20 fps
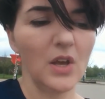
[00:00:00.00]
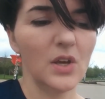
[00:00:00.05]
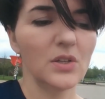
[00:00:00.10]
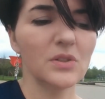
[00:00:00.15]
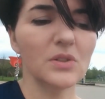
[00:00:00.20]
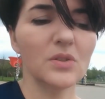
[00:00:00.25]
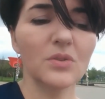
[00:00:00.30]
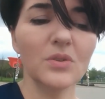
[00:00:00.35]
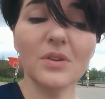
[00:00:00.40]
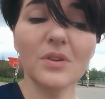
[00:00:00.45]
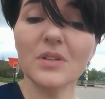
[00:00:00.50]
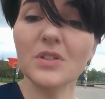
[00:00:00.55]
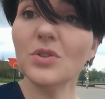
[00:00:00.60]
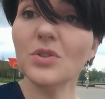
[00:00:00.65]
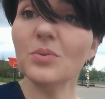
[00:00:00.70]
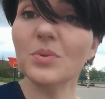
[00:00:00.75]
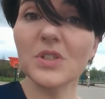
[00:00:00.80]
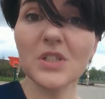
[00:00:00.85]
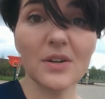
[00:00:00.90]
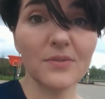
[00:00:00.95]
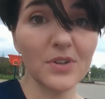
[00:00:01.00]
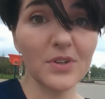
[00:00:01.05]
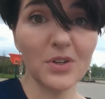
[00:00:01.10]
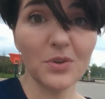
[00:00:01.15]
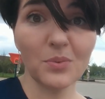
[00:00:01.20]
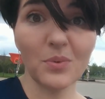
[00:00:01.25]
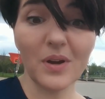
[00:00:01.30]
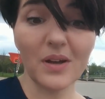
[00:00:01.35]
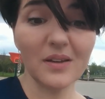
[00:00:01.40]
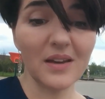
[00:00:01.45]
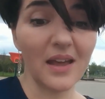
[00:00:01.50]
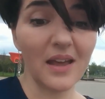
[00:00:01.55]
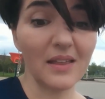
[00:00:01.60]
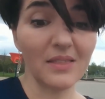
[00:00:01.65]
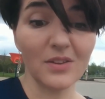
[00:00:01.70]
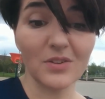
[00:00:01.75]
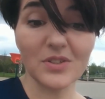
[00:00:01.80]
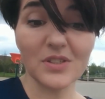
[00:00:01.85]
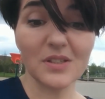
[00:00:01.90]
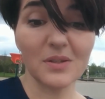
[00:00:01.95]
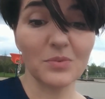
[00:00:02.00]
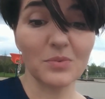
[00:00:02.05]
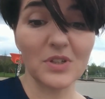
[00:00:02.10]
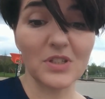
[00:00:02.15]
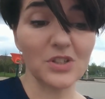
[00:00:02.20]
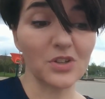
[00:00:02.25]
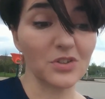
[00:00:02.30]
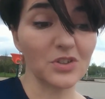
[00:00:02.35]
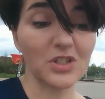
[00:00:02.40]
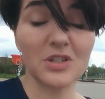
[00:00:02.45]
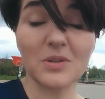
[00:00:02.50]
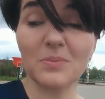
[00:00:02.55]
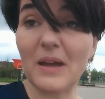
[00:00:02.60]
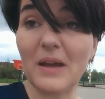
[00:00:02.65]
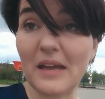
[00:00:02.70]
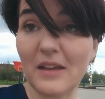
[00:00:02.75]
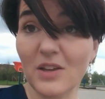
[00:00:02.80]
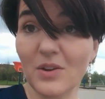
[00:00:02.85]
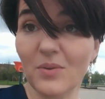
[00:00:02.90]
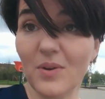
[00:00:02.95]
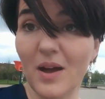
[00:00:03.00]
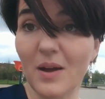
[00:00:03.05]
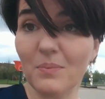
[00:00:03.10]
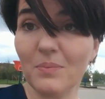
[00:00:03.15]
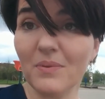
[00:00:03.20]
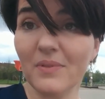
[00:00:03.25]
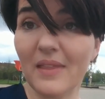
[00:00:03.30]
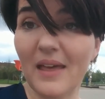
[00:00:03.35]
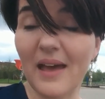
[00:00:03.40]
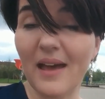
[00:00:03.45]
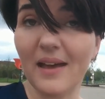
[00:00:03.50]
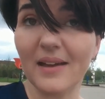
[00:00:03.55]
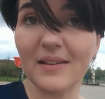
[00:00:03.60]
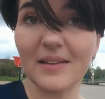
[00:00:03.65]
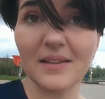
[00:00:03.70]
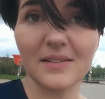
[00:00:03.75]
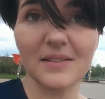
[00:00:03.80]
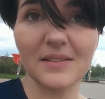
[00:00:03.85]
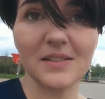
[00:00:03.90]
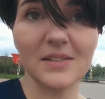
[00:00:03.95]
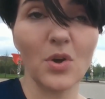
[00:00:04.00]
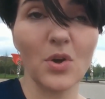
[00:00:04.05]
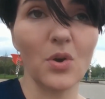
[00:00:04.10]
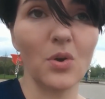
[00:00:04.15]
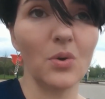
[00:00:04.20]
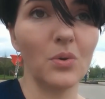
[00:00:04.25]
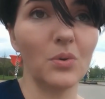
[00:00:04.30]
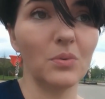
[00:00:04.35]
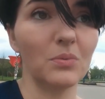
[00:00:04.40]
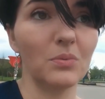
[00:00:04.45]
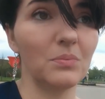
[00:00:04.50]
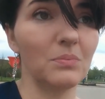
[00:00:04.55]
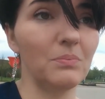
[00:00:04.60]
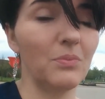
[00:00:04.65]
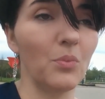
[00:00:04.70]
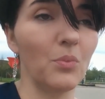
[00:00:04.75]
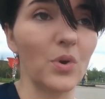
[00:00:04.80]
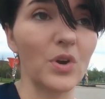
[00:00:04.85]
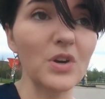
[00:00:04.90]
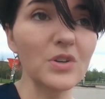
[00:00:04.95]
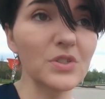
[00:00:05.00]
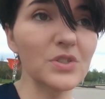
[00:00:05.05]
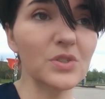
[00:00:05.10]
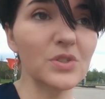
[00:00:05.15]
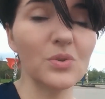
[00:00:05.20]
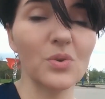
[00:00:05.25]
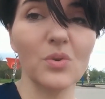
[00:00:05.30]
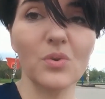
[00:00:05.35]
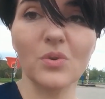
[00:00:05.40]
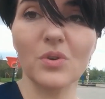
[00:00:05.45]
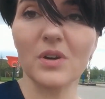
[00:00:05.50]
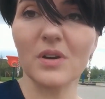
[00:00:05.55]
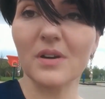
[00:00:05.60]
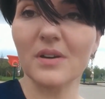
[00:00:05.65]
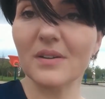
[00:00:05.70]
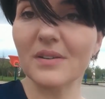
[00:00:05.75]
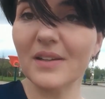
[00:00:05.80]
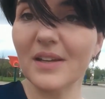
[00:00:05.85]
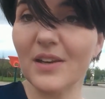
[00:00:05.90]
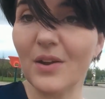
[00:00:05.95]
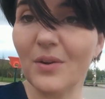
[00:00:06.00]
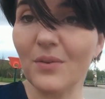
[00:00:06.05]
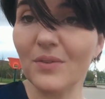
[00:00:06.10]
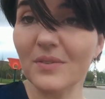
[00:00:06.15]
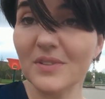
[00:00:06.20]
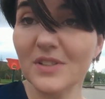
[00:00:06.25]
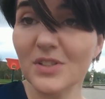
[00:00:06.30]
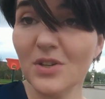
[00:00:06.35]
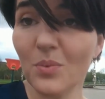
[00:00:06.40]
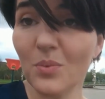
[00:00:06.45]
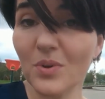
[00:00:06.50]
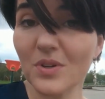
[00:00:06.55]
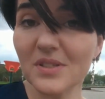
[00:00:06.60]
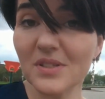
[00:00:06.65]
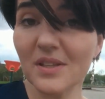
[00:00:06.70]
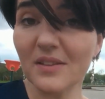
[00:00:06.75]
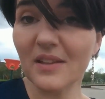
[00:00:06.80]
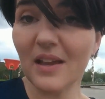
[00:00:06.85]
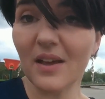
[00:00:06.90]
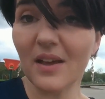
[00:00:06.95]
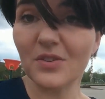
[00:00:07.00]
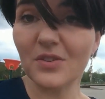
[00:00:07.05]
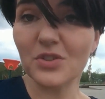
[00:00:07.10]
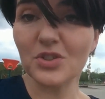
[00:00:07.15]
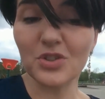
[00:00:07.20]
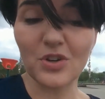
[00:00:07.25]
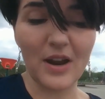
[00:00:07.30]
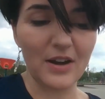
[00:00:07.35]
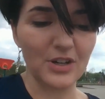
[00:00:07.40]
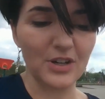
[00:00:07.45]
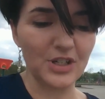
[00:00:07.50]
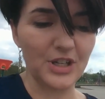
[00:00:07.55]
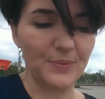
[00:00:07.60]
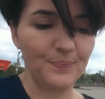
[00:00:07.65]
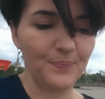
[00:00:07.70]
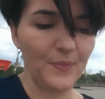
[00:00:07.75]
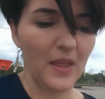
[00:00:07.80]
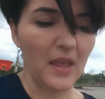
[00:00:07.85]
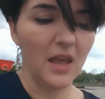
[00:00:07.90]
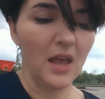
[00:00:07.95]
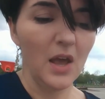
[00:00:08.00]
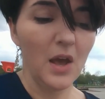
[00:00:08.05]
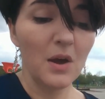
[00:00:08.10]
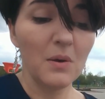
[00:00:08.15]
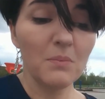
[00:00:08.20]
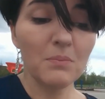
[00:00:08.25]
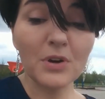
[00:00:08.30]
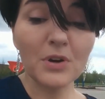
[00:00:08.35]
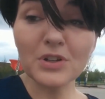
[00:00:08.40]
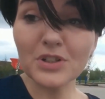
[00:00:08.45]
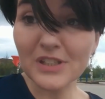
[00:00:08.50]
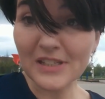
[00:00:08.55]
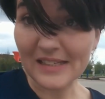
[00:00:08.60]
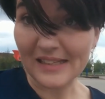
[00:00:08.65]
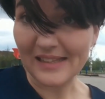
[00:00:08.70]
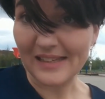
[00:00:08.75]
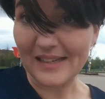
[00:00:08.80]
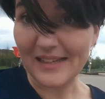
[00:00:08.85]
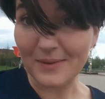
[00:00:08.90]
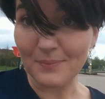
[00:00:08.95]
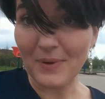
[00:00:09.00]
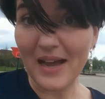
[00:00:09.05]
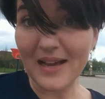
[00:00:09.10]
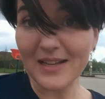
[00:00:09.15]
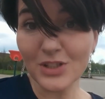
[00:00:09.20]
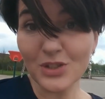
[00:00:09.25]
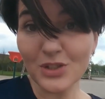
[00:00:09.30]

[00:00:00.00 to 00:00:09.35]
So you can do whichever you want, and there's some research to back you up that it's no worse, or it's no worse than the other strategy. Personally, my